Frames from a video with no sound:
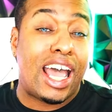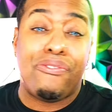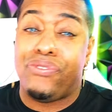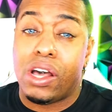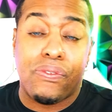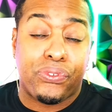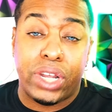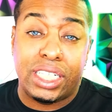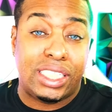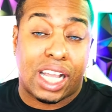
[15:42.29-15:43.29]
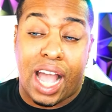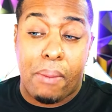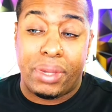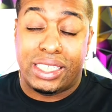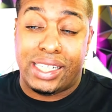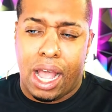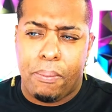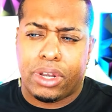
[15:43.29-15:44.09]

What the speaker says: And feel free to comment down